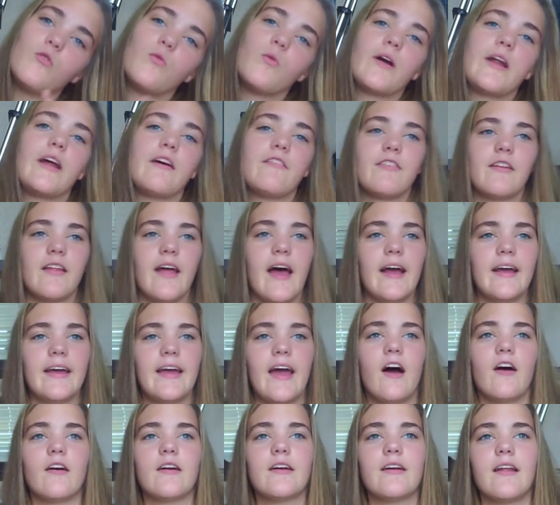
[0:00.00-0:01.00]
whatever that
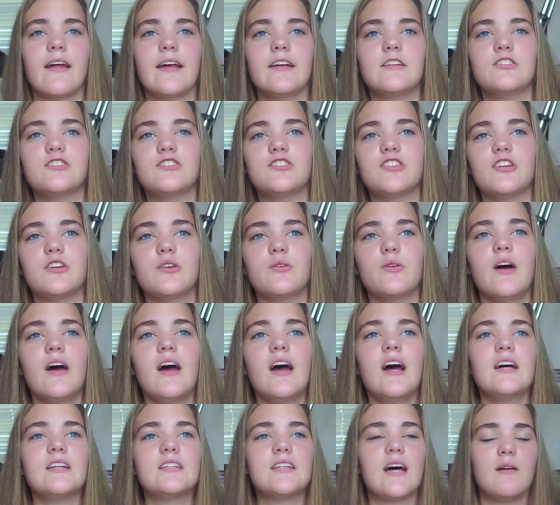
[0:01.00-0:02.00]
calculates to
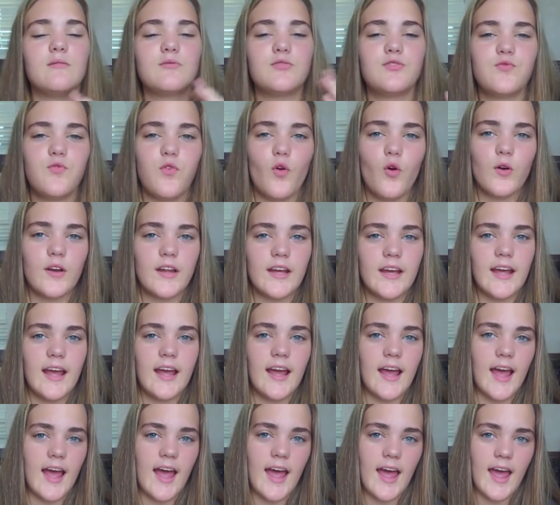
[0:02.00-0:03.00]
times
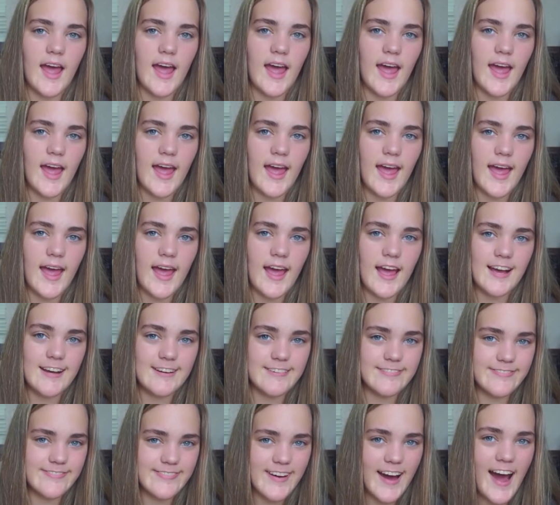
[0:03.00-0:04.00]

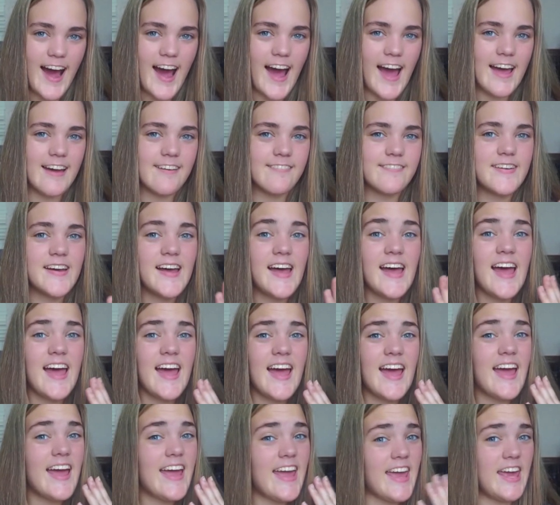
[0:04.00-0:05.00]
45
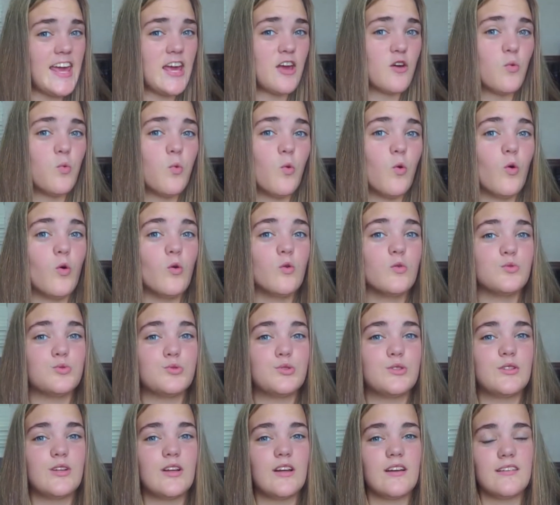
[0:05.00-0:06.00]
equals
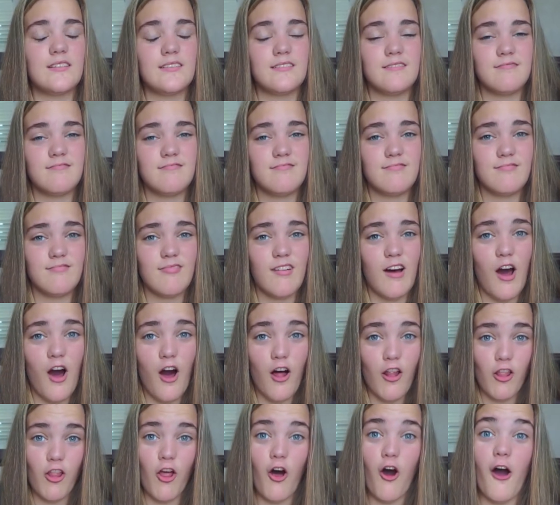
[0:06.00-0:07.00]

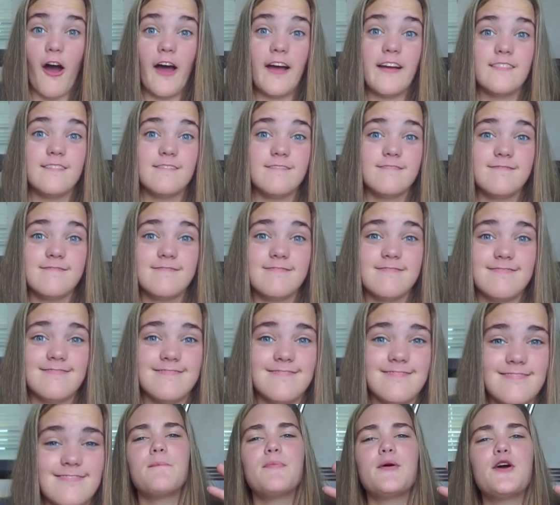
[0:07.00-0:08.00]
a lot.
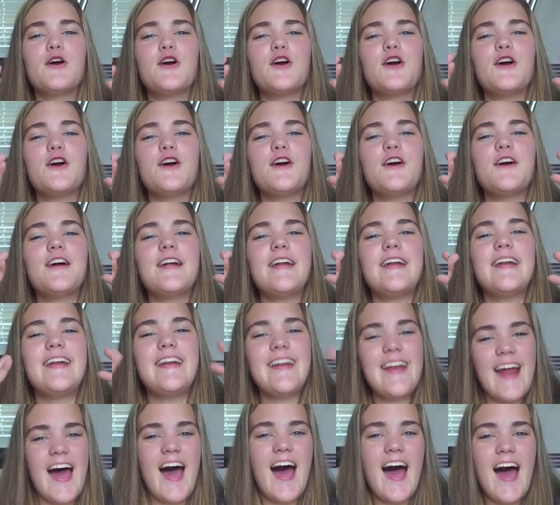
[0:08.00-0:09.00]
Number
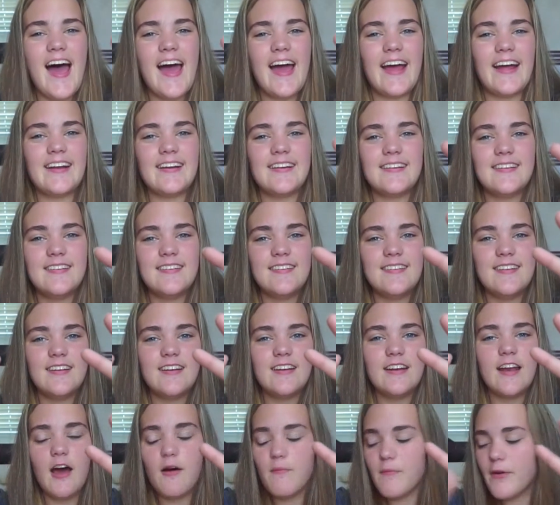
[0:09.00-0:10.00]
9.
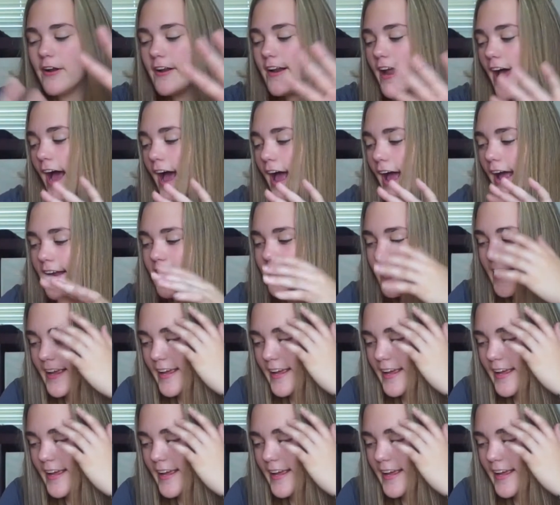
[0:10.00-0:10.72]
Number 9